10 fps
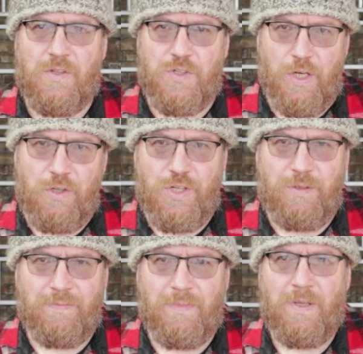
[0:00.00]

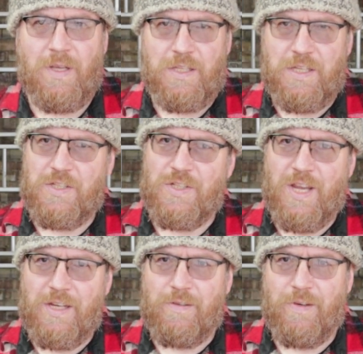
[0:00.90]
Solution? A
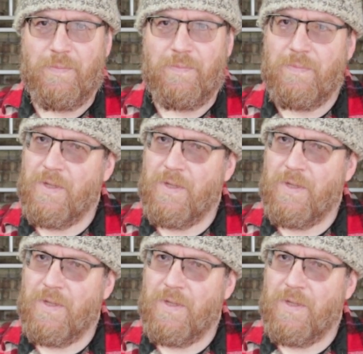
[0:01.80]
decent hand cream.